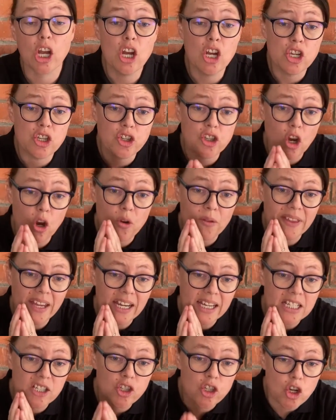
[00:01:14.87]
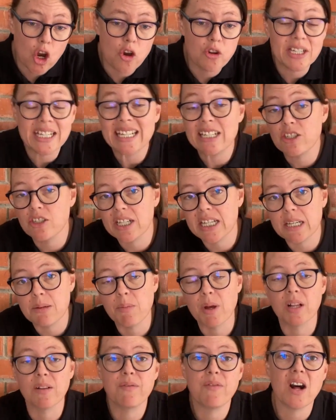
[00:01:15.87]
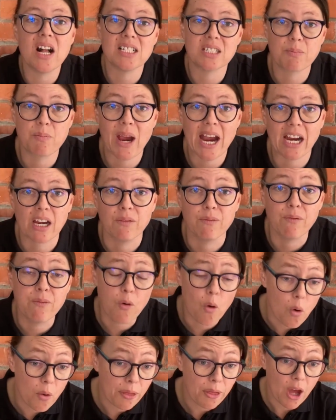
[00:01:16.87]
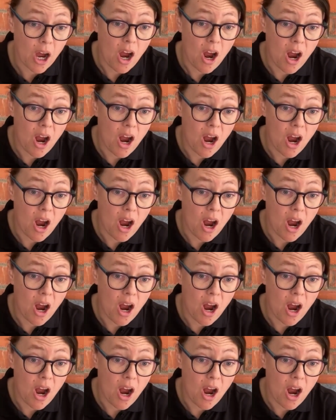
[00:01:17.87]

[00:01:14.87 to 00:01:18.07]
So there is no need to email files back and forth